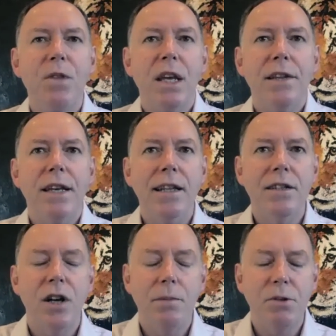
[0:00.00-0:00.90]
The other
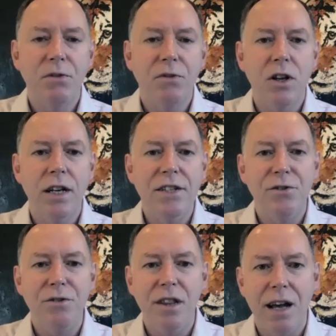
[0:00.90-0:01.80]
types of clients
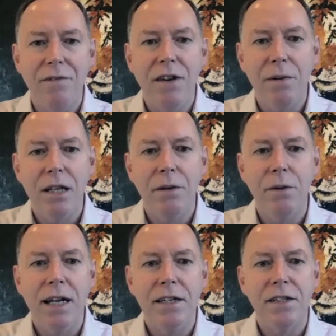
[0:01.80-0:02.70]
who love hourly
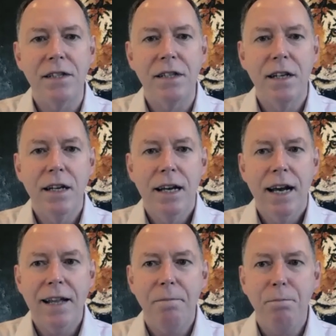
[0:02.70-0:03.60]
rates
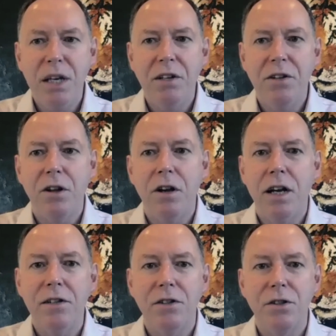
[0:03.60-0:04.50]
are the big
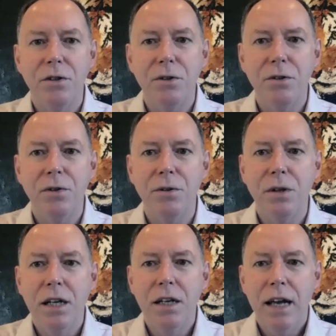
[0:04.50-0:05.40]
clients who
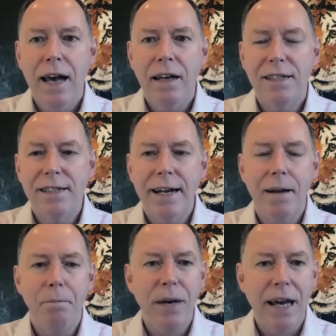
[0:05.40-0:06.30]
set
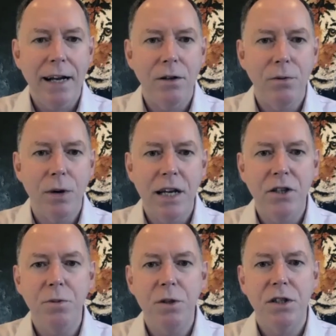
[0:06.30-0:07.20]
up panel
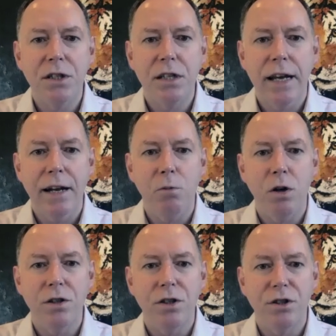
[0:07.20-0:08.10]
arrangements and
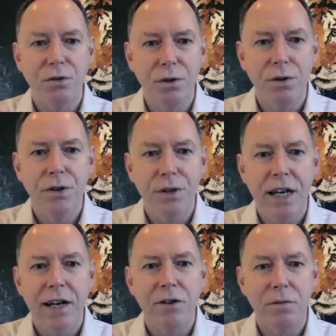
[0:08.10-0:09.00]
want to screw you
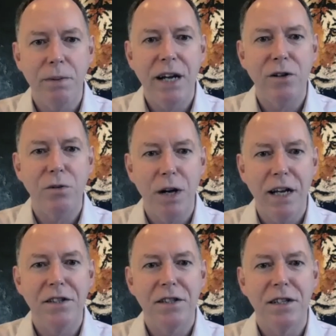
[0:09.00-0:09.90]
down on panel
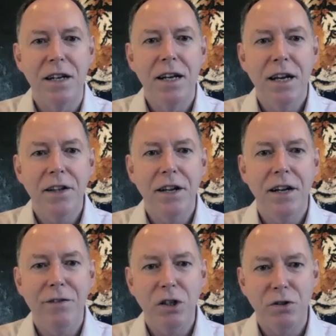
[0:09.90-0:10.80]
rates. And then
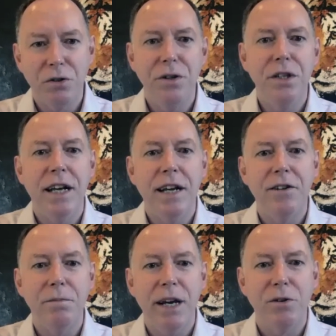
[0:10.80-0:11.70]
having screwed you down
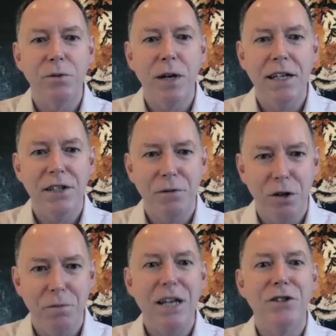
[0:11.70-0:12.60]
on panel rates, they want
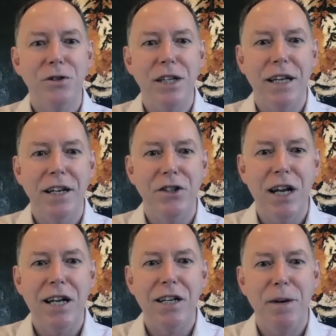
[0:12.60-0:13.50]
to make sure they're getting
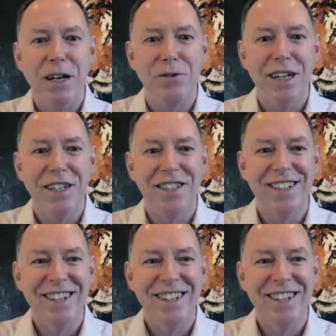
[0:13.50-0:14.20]
charged panel rates.